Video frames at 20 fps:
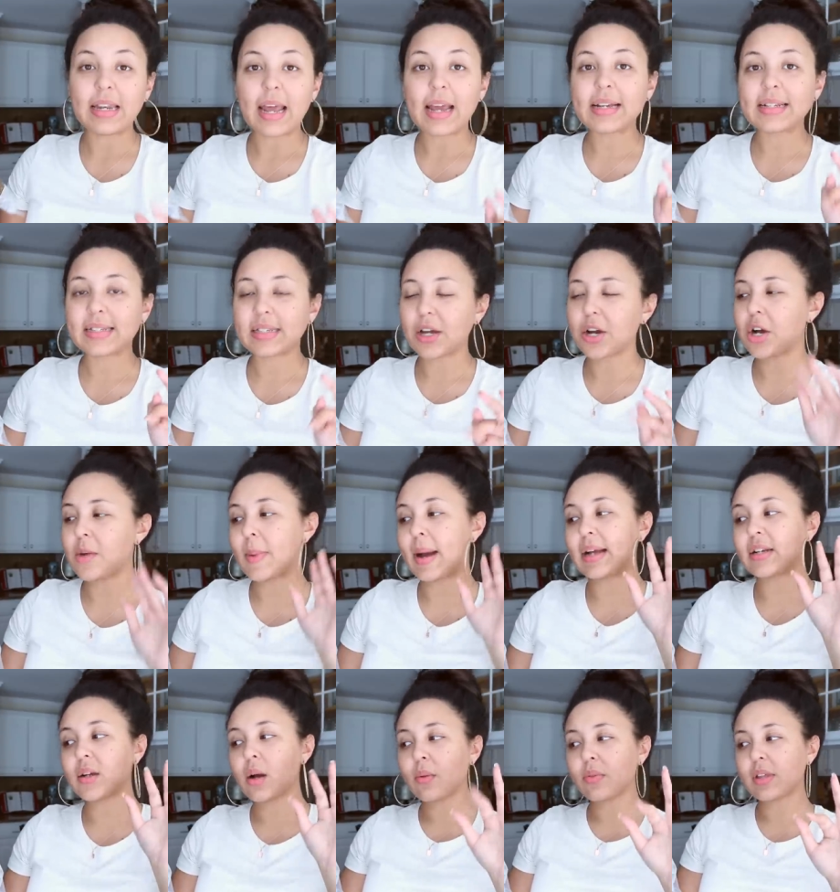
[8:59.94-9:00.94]
Next up,
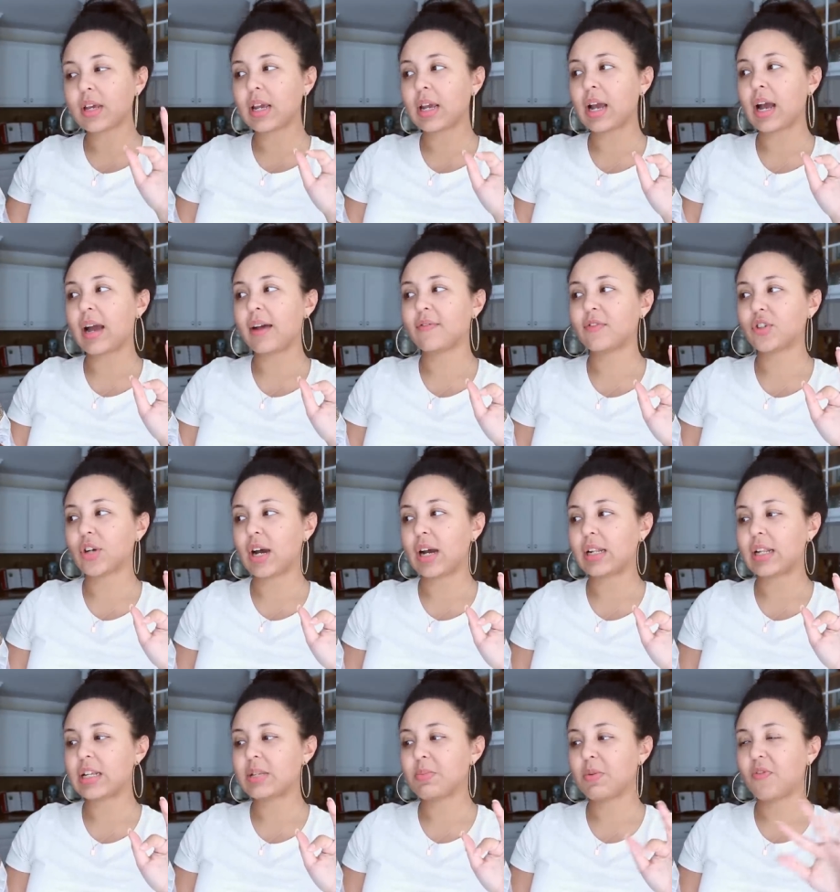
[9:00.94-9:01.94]
I don't think I've
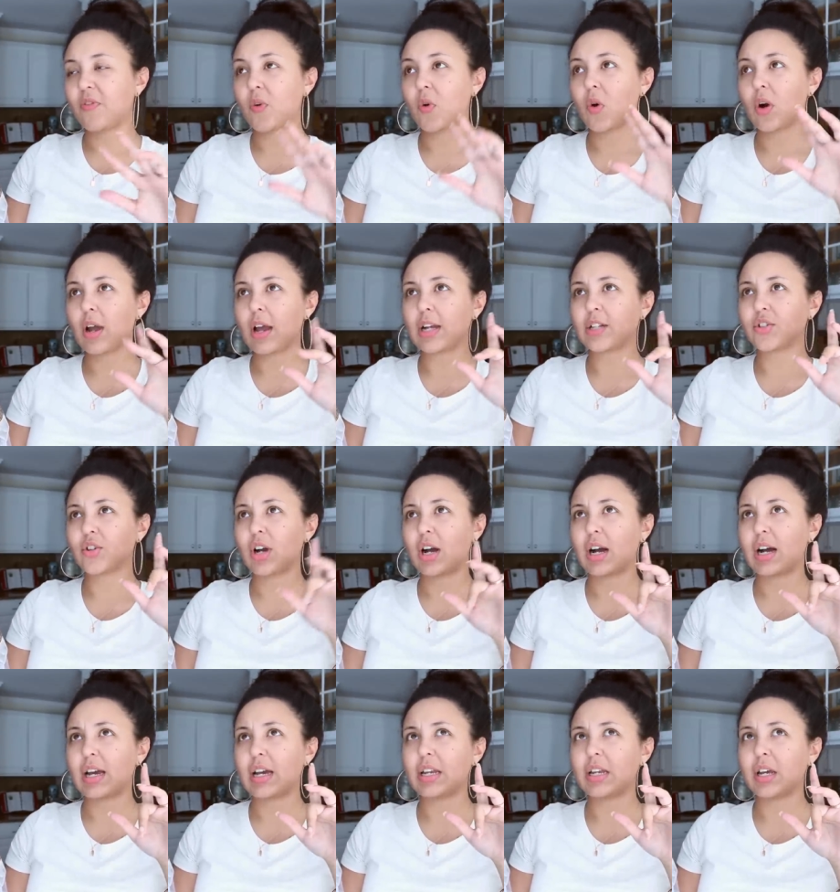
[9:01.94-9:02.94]
tried these before. I
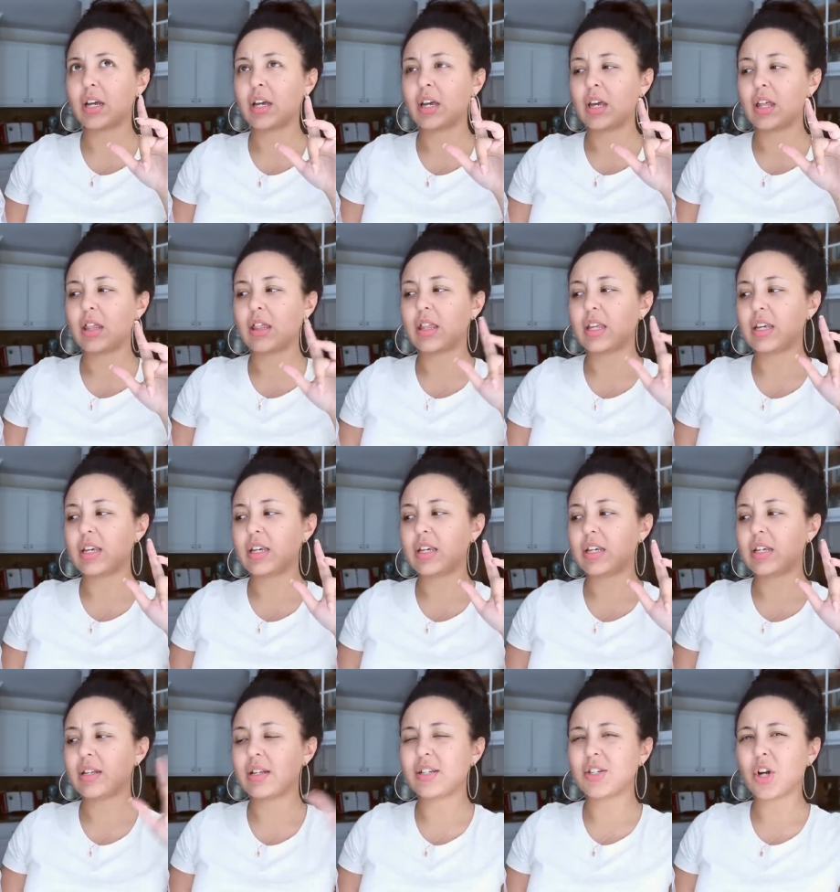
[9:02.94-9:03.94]
tried
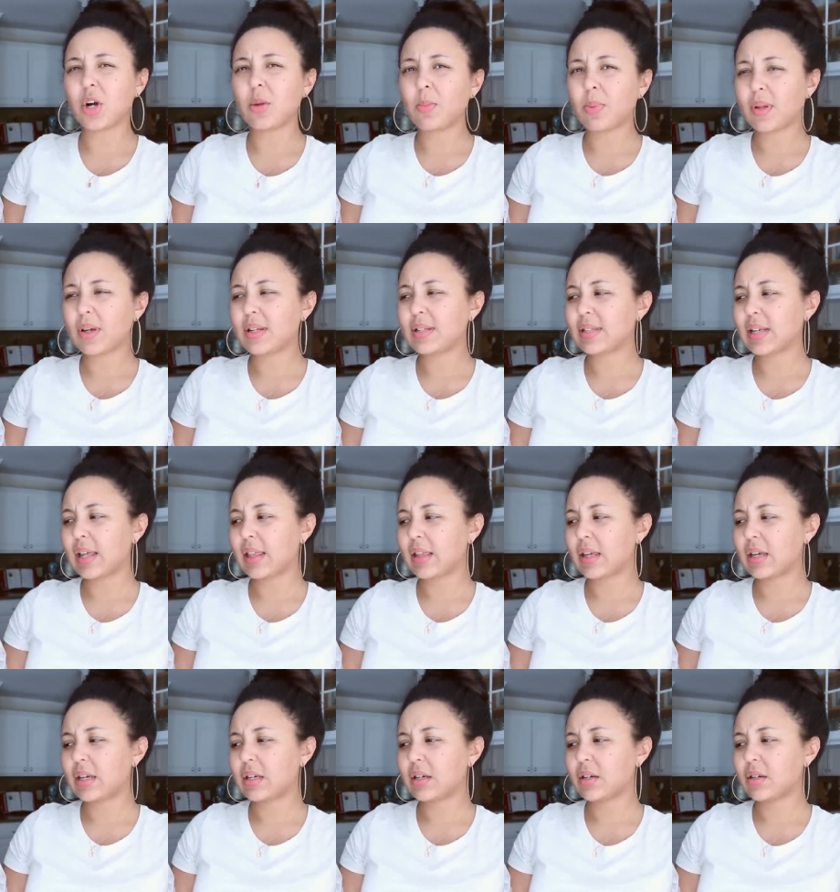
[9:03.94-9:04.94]
the dumplings, I
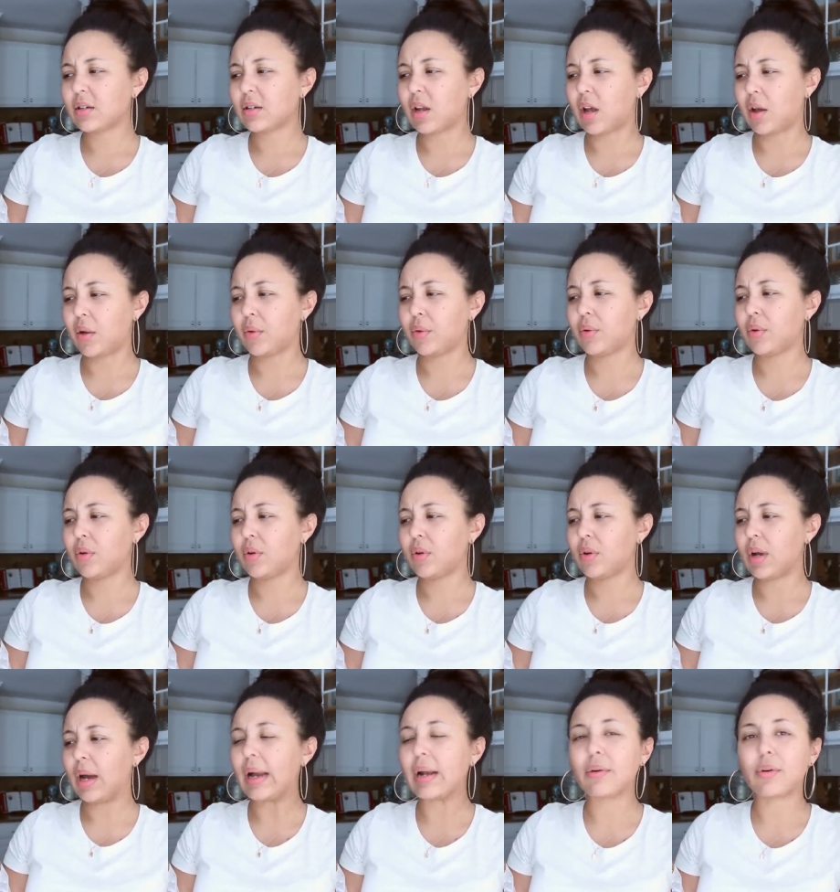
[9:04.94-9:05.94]
think. No,
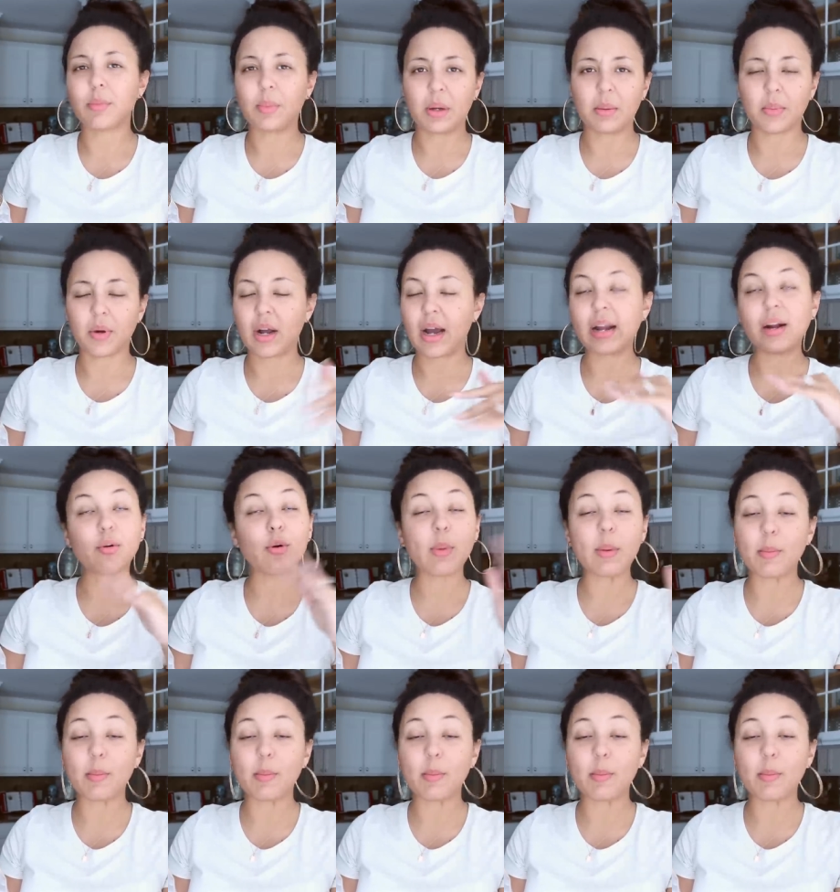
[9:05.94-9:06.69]
I don't remember. I don't